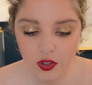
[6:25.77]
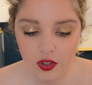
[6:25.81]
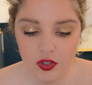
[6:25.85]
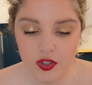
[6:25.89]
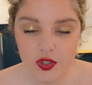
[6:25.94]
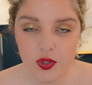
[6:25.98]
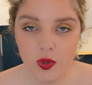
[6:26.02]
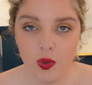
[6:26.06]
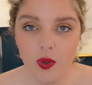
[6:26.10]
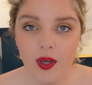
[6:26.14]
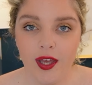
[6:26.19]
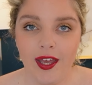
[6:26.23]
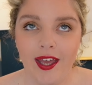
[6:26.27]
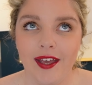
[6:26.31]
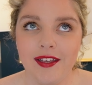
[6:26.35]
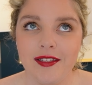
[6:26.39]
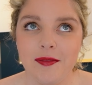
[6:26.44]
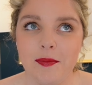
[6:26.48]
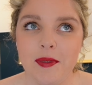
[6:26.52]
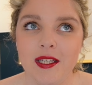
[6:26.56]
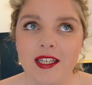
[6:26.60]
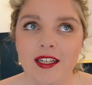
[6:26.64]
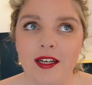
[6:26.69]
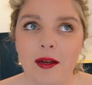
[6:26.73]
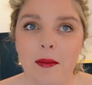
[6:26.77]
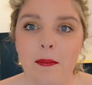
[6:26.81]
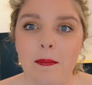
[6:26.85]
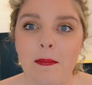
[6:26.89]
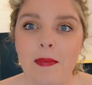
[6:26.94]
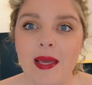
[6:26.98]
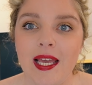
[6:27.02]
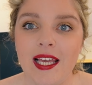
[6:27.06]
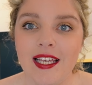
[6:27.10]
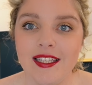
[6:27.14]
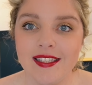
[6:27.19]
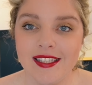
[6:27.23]
So it has been an
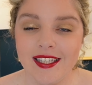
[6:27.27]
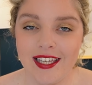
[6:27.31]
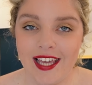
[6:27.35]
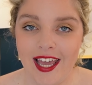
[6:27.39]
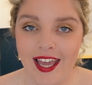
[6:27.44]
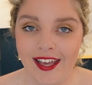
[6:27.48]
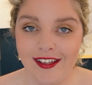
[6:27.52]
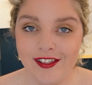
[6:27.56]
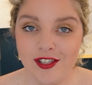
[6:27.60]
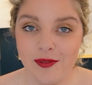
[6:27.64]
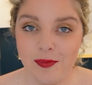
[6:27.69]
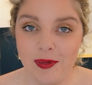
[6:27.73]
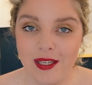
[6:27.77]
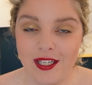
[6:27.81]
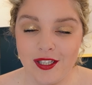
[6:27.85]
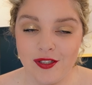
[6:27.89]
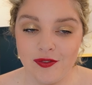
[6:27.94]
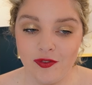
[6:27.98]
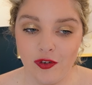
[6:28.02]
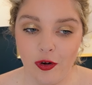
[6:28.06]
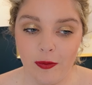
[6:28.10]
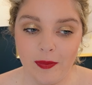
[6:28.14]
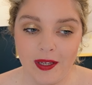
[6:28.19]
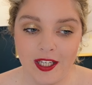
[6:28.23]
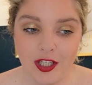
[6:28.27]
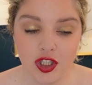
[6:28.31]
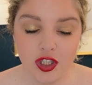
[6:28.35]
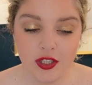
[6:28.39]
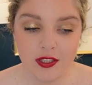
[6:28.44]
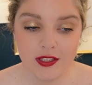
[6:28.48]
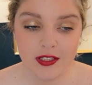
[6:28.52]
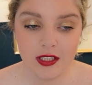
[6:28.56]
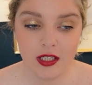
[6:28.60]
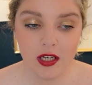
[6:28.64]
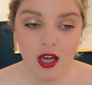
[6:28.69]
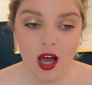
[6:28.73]
amazing headspace for me
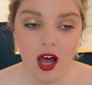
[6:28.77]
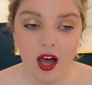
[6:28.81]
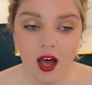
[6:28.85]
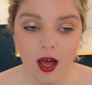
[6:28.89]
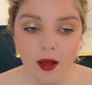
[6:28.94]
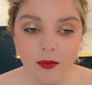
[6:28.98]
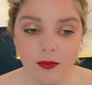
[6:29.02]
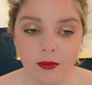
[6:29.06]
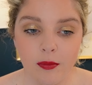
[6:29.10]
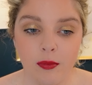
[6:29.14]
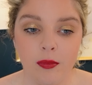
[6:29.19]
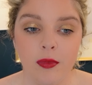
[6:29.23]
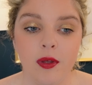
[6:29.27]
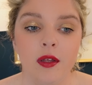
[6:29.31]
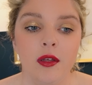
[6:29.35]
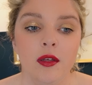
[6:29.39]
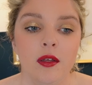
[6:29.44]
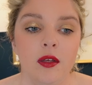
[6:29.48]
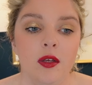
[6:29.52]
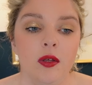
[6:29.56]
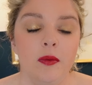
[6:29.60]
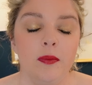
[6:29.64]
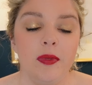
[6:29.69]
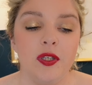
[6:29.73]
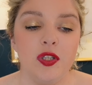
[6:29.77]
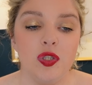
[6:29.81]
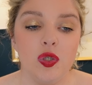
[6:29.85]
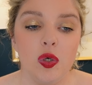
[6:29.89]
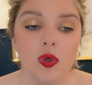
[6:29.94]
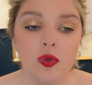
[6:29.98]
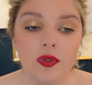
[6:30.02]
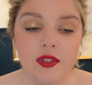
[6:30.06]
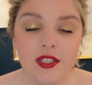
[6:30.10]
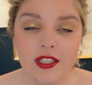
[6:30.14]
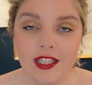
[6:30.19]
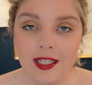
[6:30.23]
just to come, be
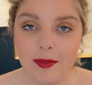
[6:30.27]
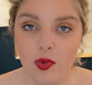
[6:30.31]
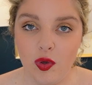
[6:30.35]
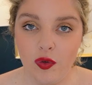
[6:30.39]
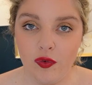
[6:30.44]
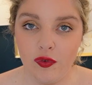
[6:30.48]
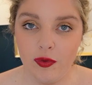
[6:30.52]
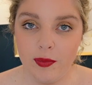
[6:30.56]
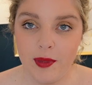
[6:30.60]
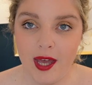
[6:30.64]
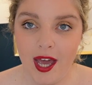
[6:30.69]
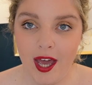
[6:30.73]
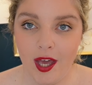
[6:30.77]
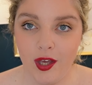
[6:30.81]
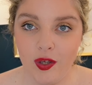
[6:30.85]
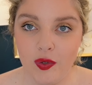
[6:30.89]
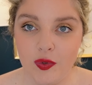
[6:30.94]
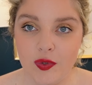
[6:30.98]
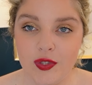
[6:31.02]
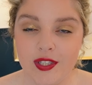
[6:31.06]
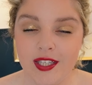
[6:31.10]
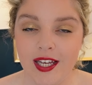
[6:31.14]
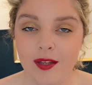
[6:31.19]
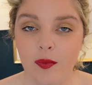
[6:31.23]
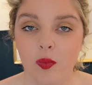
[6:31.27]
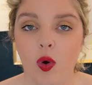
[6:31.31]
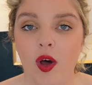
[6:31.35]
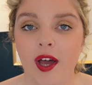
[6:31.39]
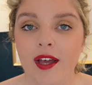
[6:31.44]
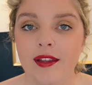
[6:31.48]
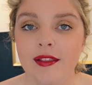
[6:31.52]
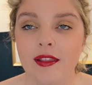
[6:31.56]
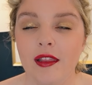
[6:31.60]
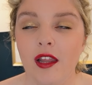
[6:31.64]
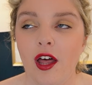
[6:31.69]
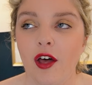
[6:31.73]
totally removed from the house. And
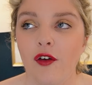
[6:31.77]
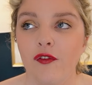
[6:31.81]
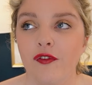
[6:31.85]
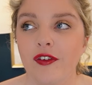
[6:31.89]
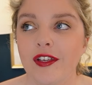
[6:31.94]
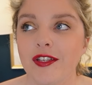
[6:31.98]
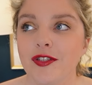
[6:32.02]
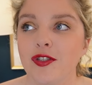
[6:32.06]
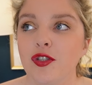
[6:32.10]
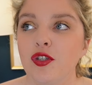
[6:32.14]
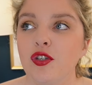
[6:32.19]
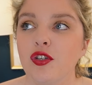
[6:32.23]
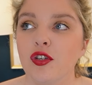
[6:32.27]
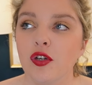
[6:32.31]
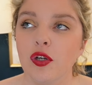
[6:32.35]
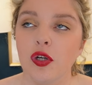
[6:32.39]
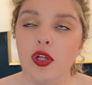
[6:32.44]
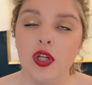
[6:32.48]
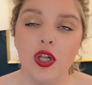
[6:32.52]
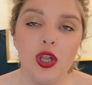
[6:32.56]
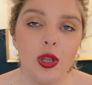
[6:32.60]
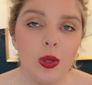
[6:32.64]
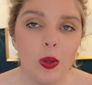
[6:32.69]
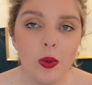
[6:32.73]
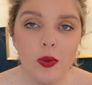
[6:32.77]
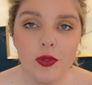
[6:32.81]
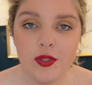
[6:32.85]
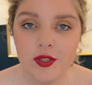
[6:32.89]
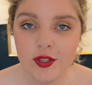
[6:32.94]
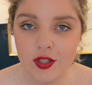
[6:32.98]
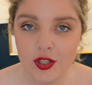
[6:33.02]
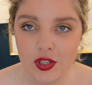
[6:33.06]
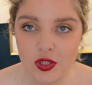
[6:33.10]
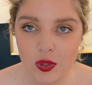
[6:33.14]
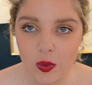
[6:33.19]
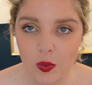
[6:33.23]
what I love is you can close
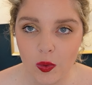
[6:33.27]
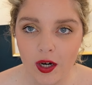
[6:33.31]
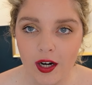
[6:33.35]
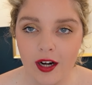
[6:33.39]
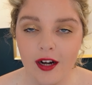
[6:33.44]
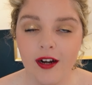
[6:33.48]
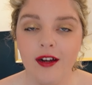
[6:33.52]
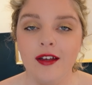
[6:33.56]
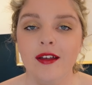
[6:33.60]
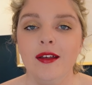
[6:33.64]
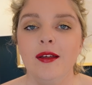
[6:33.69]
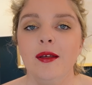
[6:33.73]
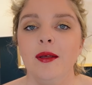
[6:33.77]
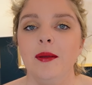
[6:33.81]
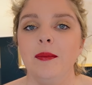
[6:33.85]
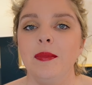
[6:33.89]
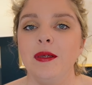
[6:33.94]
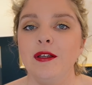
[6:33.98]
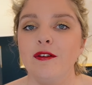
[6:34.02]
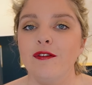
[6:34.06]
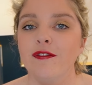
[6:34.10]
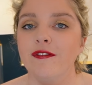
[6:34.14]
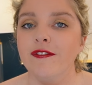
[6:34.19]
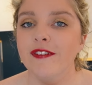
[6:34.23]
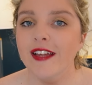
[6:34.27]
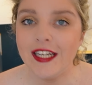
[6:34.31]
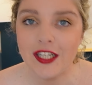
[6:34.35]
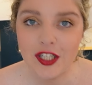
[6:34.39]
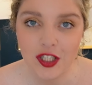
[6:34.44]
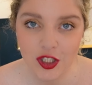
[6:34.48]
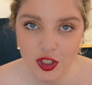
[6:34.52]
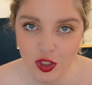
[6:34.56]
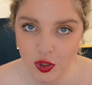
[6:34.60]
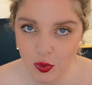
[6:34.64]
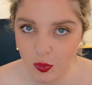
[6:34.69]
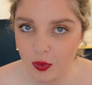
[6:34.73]
the door, be
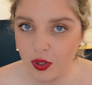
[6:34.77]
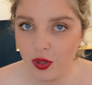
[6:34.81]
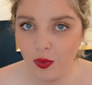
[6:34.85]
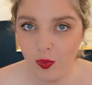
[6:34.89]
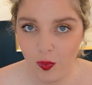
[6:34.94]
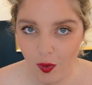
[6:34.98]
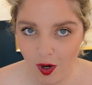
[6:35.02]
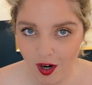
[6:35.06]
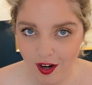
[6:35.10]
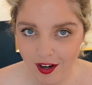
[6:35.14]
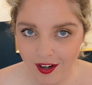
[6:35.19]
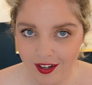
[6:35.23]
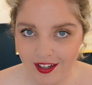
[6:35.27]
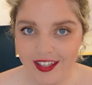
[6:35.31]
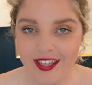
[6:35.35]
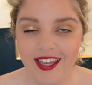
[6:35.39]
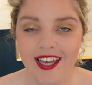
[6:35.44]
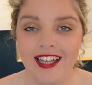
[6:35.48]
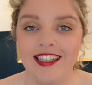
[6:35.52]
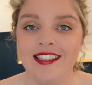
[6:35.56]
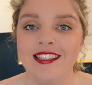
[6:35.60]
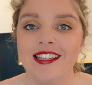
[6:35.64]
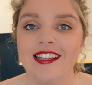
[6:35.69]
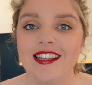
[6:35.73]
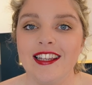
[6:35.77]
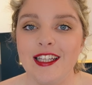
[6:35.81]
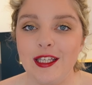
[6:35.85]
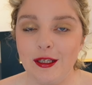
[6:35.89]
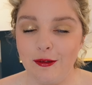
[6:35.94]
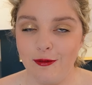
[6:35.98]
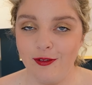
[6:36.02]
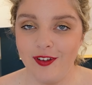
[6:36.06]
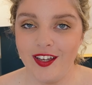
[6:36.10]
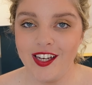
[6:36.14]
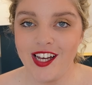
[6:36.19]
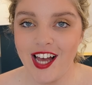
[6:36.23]
finished with work and
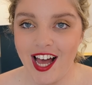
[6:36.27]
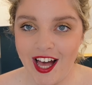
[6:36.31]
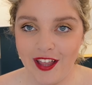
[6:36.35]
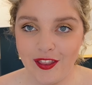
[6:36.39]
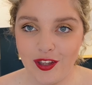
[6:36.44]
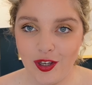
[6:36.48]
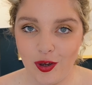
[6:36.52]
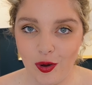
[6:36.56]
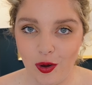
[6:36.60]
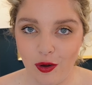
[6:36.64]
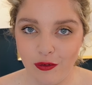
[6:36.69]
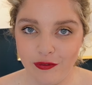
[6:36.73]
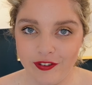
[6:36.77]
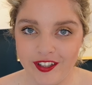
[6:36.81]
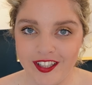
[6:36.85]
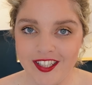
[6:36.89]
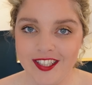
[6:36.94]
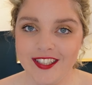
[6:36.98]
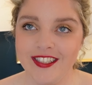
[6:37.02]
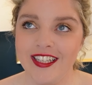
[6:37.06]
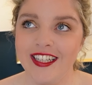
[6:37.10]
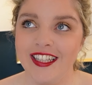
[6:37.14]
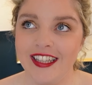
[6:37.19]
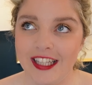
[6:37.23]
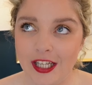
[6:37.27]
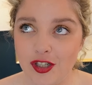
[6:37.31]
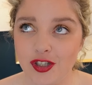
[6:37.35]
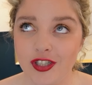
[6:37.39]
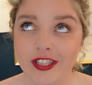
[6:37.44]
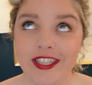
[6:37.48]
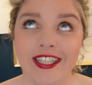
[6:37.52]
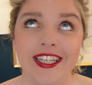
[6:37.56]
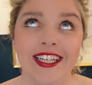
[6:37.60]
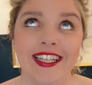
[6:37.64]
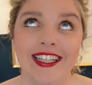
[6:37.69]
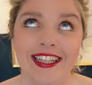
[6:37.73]
leave it at the office.
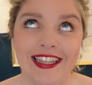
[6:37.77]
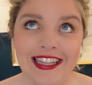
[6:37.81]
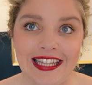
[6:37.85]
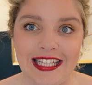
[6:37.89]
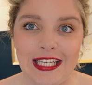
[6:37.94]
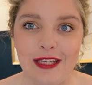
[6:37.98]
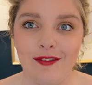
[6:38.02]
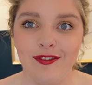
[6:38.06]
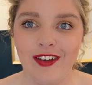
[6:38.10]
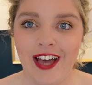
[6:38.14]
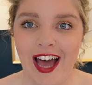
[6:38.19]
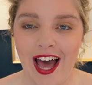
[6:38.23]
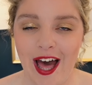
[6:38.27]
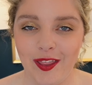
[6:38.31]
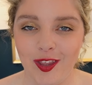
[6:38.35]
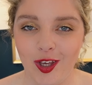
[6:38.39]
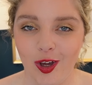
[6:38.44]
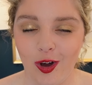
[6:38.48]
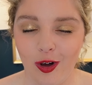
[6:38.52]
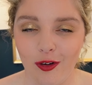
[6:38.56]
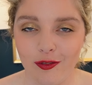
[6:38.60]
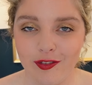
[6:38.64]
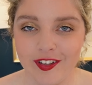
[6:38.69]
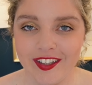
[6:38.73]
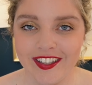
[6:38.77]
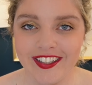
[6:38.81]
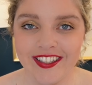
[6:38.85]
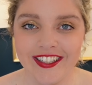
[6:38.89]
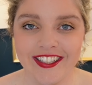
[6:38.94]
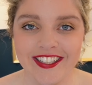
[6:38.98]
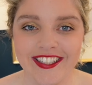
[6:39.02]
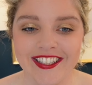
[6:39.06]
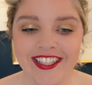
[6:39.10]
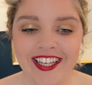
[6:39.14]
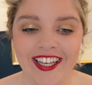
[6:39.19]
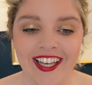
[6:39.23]
Literally leave it at the
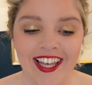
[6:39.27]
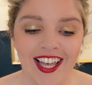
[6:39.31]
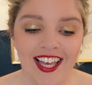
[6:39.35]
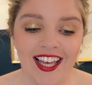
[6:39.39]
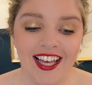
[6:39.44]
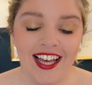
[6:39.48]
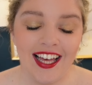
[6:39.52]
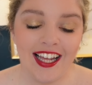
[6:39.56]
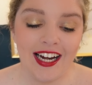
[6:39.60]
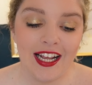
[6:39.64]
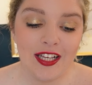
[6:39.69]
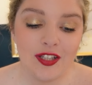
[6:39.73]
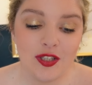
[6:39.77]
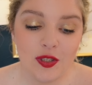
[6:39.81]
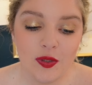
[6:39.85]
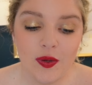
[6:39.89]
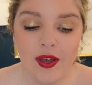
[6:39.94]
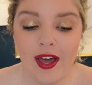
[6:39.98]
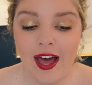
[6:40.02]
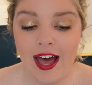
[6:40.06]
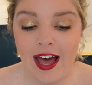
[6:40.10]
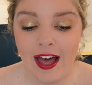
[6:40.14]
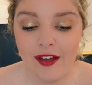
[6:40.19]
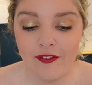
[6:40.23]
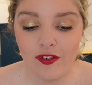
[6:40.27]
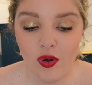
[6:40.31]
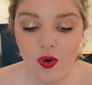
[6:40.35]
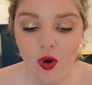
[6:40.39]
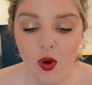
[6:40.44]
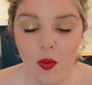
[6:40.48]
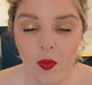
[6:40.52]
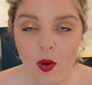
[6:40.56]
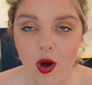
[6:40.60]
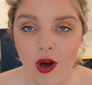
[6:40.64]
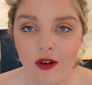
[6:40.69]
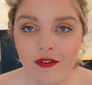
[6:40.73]
office. And I do have a
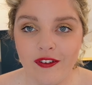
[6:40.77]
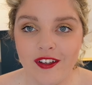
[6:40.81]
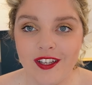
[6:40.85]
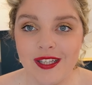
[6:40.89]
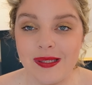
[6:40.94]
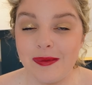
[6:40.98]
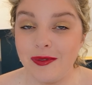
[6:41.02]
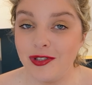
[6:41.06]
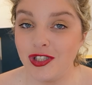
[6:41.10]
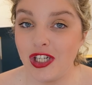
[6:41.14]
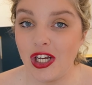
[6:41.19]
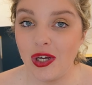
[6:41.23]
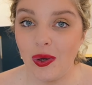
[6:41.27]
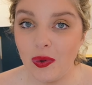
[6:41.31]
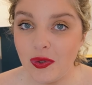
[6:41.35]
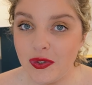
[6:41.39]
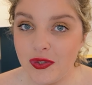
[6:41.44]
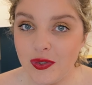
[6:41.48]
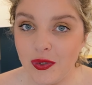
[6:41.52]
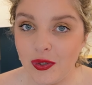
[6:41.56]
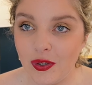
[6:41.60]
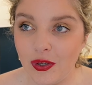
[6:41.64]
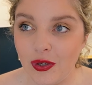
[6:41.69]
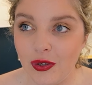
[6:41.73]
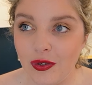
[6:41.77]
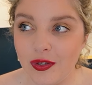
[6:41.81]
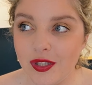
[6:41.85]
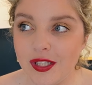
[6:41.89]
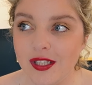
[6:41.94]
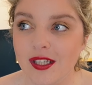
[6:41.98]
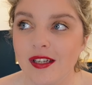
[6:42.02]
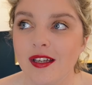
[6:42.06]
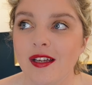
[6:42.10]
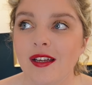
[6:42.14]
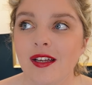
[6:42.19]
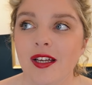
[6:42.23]
home office, which I also
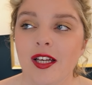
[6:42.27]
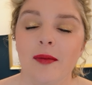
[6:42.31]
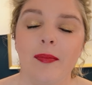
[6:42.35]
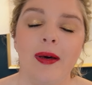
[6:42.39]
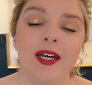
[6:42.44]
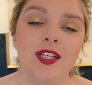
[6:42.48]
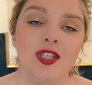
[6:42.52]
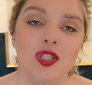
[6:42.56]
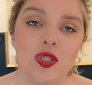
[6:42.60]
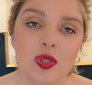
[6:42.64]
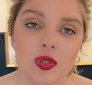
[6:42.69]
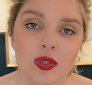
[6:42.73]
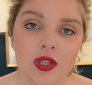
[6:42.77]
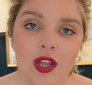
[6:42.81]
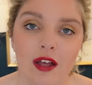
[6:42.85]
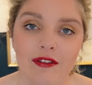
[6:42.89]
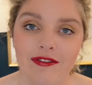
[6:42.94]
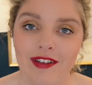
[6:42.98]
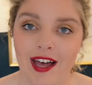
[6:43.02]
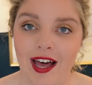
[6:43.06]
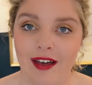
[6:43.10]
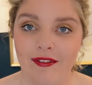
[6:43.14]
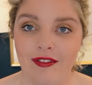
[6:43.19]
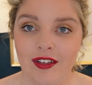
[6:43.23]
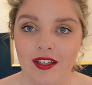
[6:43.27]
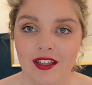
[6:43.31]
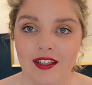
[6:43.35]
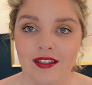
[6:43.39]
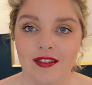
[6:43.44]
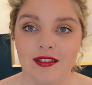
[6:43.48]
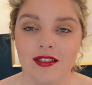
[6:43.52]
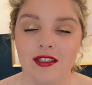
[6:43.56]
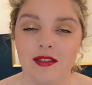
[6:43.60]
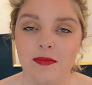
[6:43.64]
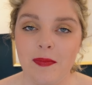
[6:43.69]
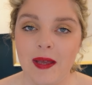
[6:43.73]
use, but I do love having
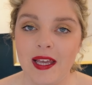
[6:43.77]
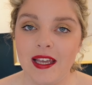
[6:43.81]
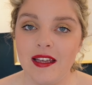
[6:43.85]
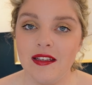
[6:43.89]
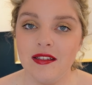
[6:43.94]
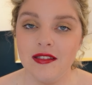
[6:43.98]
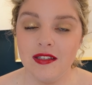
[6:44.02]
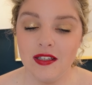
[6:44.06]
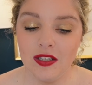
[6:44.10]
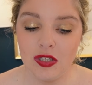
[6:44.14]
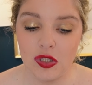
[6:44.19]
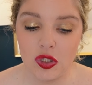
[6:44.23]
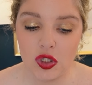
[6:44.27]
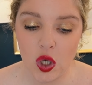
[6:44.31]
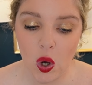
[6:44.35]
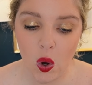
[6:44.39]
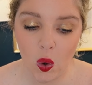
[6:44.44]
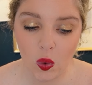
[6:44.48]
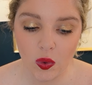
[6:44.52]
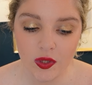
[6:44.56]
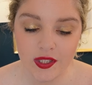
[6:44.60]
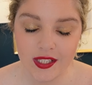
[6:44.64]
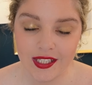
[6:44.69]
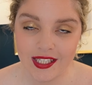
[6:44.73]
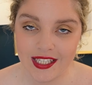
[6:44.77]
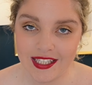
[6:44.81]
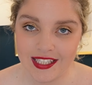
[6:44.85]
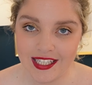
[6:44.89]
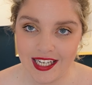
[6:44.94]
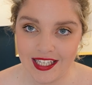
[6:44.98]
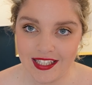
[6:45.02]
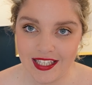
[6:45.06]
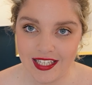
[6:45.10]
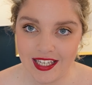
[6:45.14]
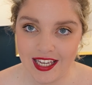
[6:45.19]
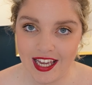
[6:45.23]
this space that is totally
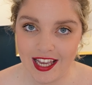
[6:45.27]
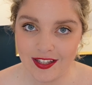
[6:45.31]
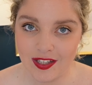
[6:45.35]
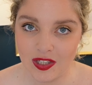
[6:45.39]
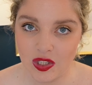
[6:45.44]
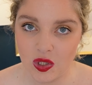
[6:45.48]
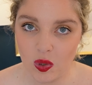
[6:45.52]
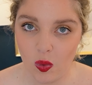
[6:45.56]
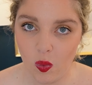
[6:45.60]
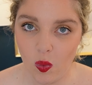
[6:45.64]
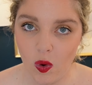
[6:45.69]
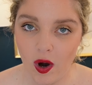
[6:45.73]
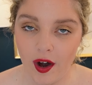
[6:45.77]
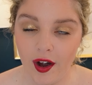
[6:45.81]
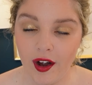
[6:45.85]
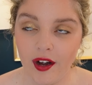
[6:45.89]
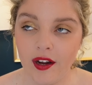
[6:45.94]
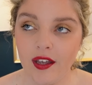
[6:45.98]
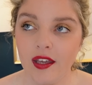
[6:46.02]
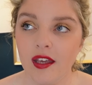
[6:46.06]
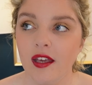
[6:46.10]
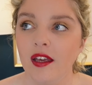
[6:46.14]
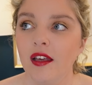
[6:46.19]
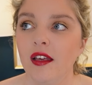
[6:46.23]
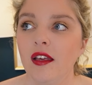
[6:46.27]
dedicated to work.